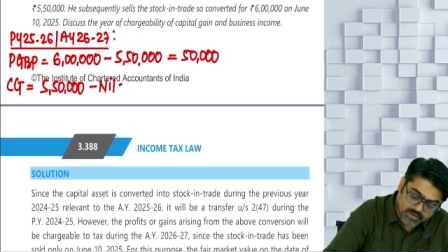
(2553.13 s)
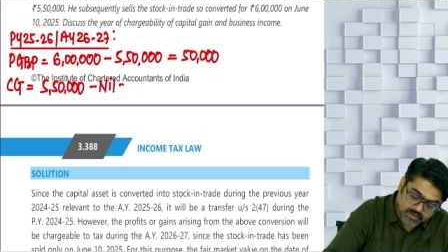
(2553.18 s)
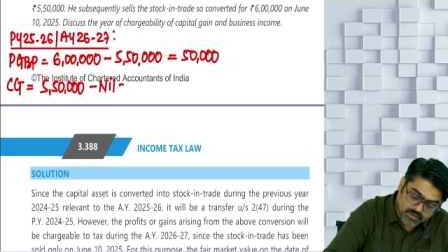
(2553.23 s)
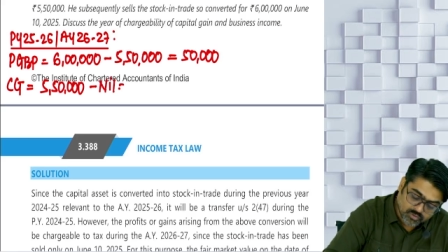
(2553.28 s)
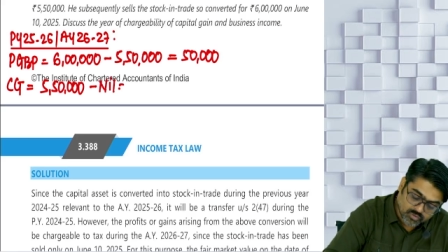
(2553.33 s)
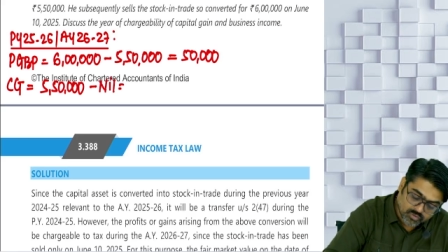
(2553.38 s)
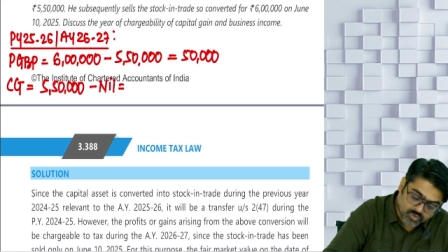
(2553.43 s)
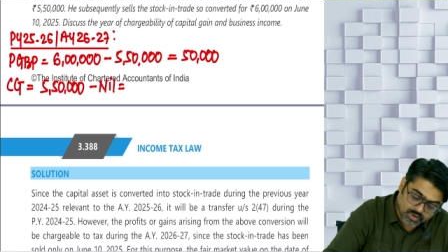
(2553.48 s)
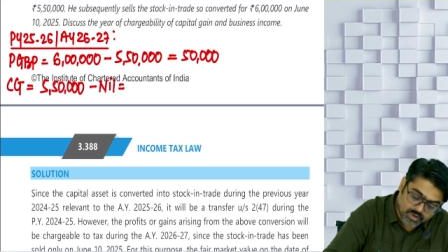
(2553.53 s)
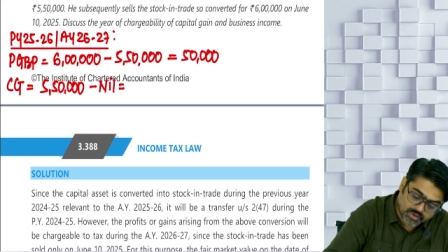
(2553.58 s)

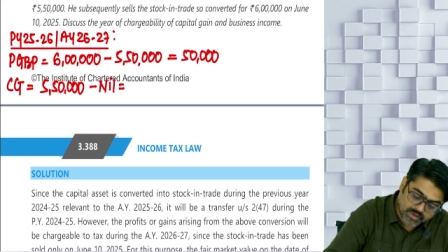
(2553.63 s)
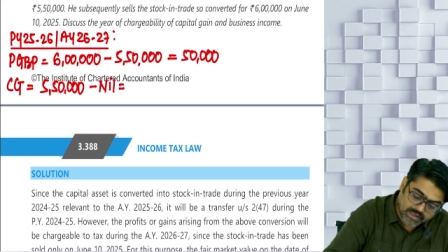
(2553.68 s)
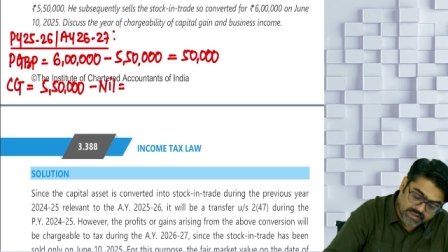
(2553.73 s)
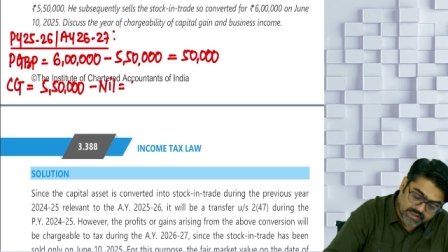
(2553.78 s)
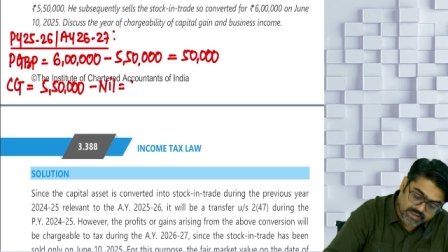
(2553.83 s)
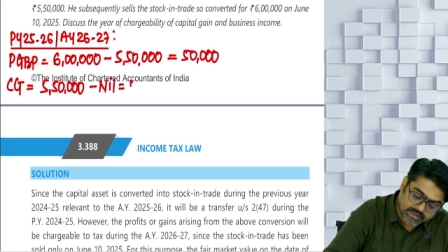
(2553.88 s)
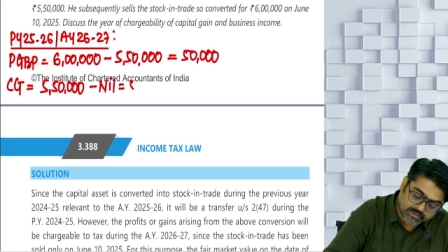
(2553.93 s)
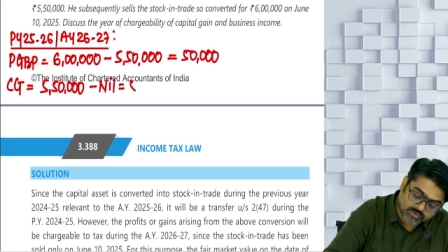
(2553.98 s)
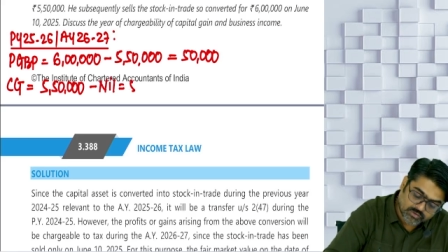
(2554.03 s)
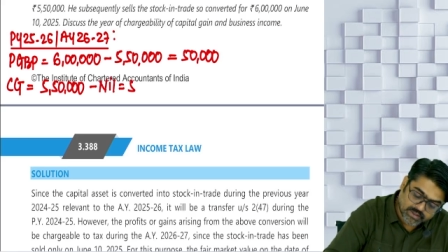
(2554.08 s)
So your net
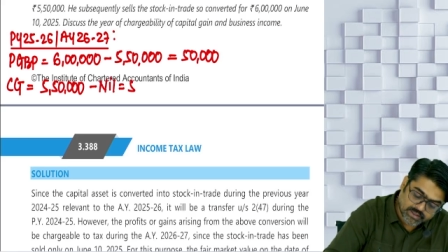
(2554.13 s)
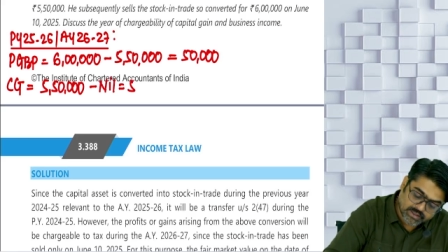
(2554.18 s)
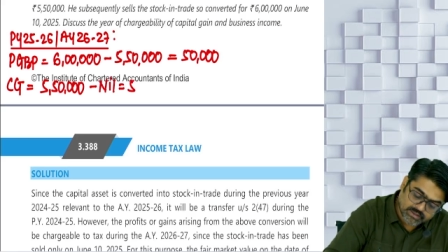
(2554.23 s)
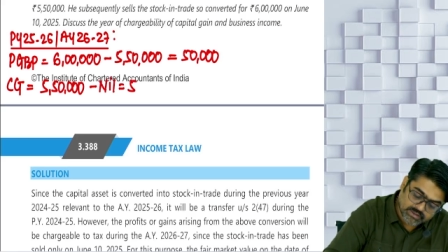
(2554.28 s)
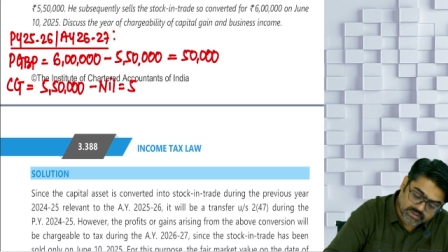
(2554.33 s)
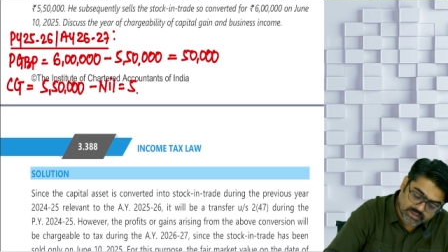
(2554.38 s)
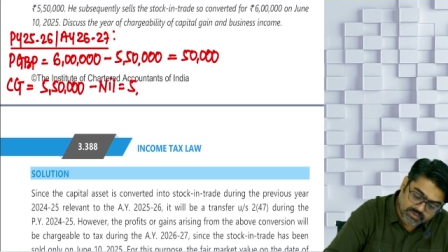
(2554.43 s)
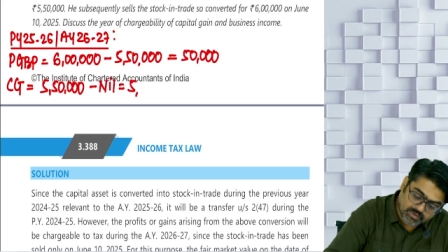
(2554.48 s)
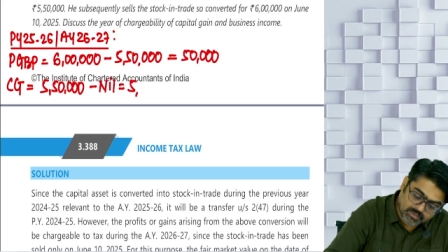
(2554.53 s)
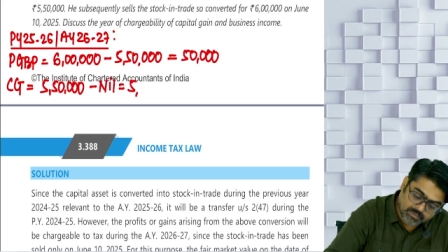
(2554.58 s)

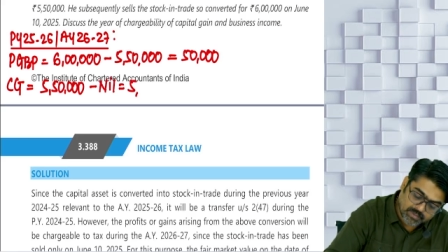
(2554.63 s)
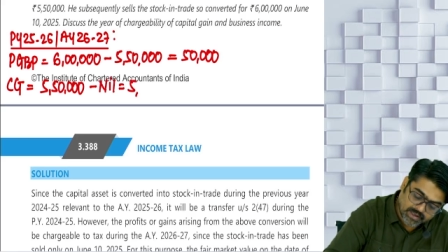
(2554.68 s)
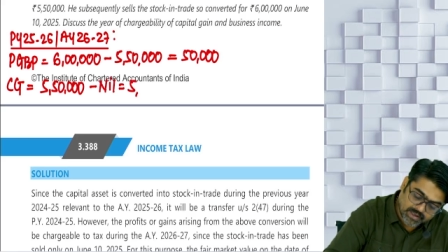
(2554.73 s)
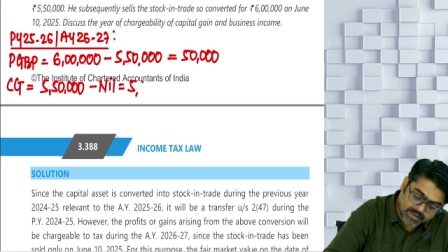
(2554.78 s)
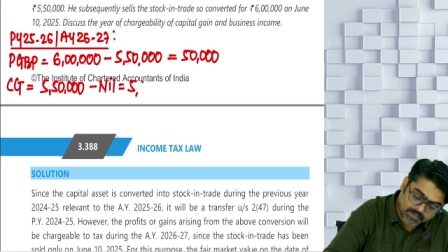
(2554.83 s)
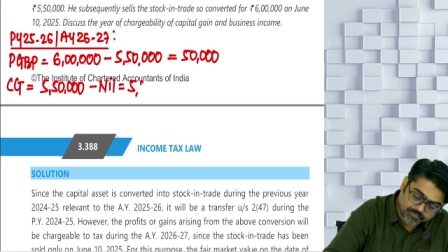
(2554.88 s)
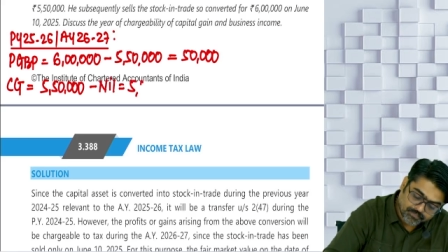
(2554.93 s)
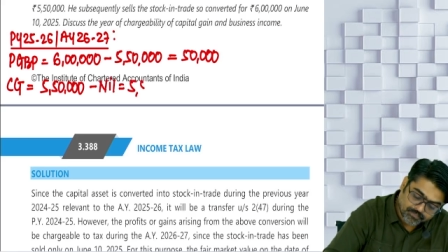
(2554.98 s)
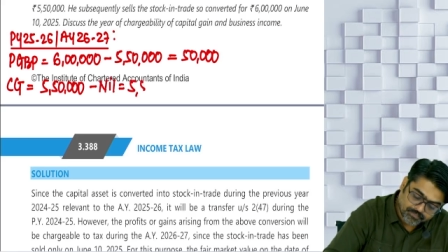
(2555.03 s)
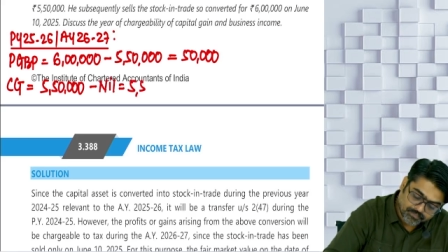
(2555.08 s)
consideration will be
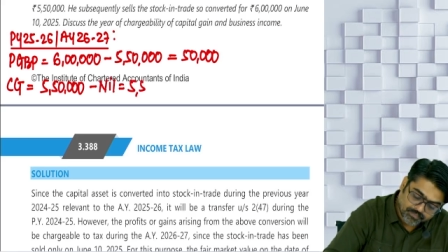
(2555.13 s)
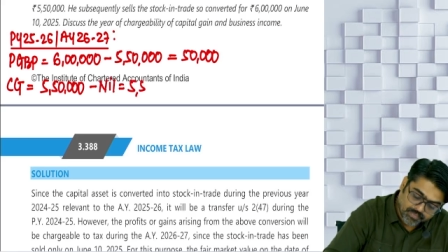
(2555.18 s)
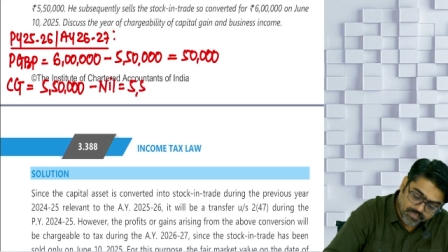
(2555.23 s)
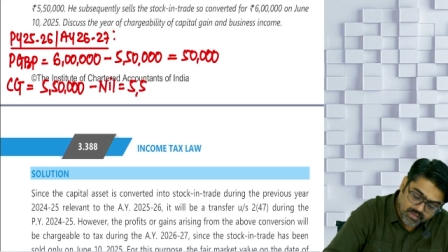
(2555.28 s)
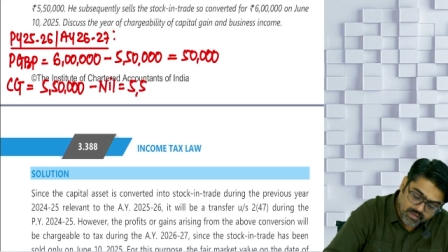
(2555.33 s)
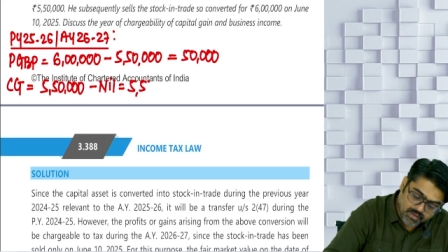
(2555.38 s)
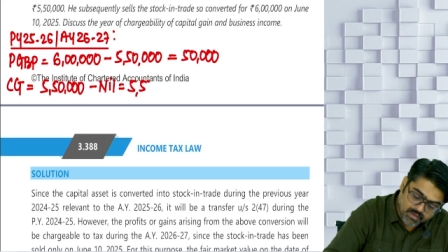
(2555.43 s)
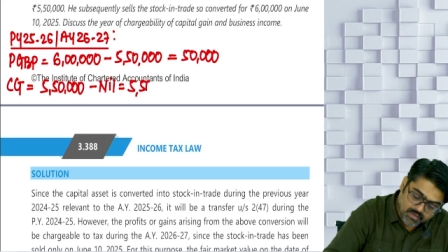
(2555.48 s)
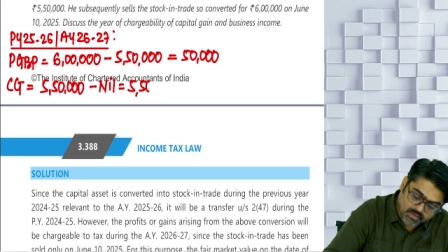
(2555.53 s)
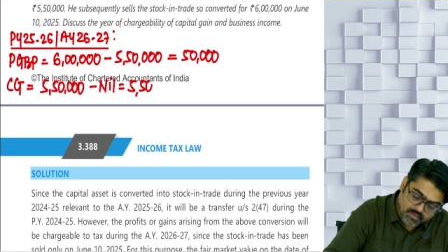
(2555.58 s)

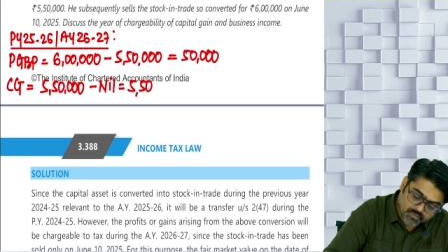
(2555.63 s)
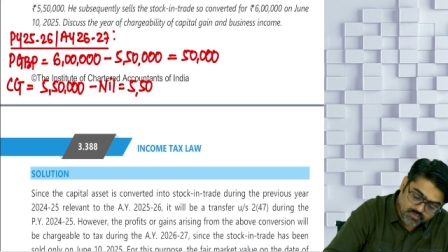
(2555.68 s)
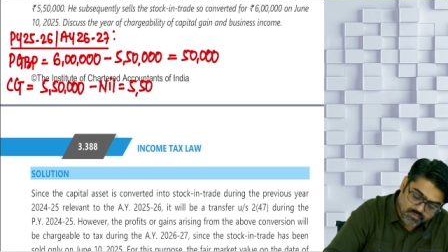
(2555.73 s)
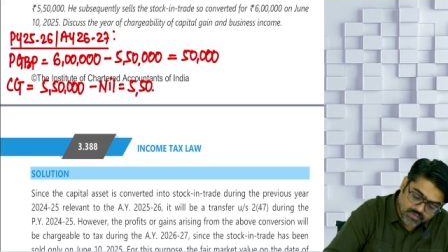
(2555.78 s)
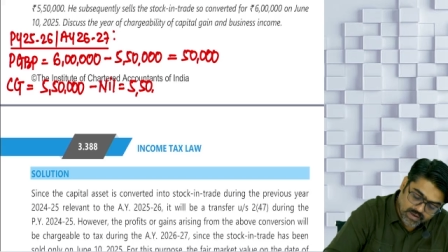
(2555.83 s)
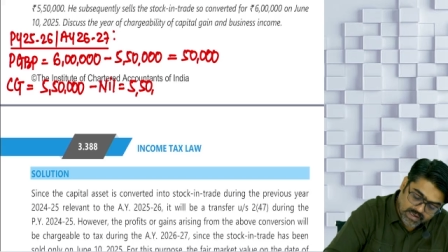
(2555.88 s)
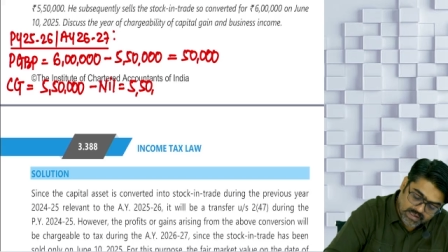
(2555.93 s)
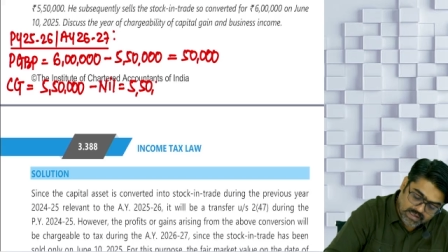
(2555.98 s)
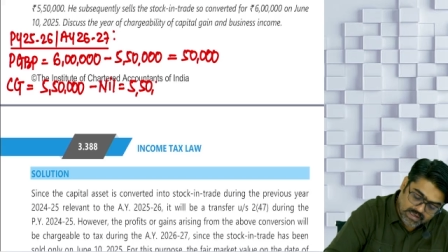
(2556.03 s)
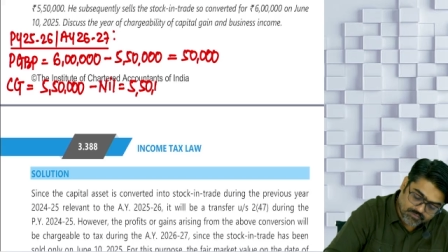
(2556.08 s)

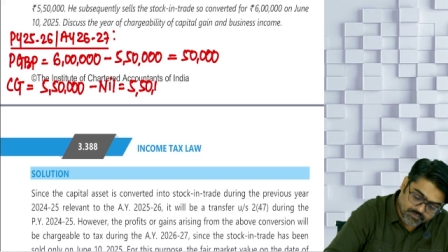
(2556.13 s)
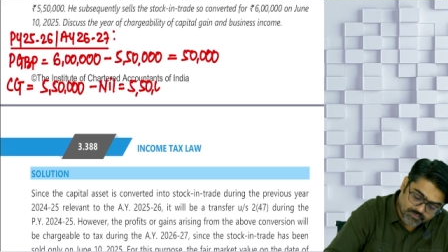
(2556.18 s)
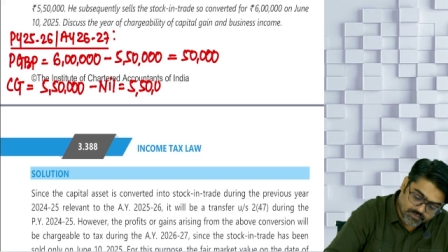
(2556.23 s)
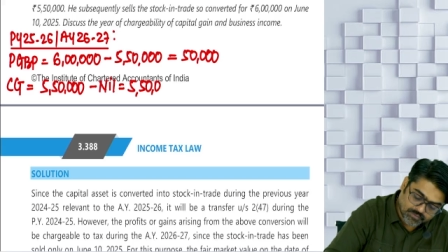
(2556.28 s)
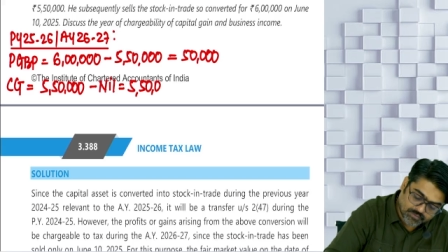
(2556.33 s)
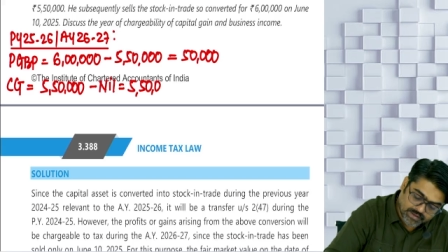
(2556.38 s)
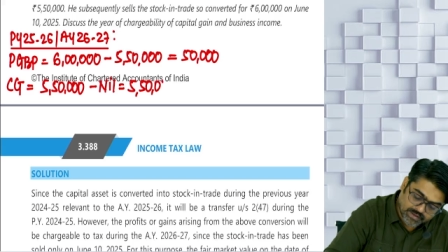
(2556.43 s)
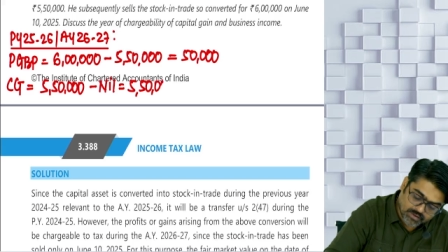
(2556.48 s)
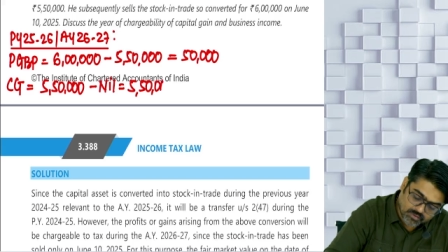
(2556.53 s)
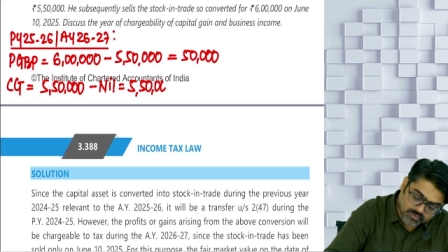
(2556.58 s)

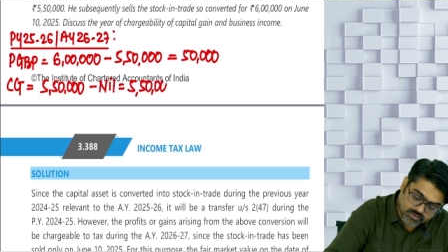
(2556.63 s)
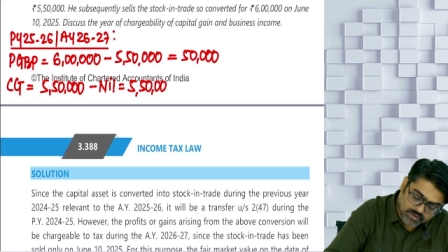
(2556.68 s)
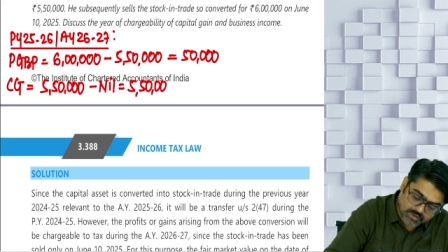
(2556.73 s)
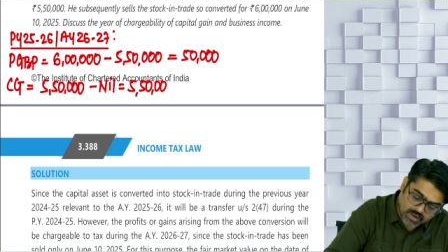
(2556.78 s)
5,50,000.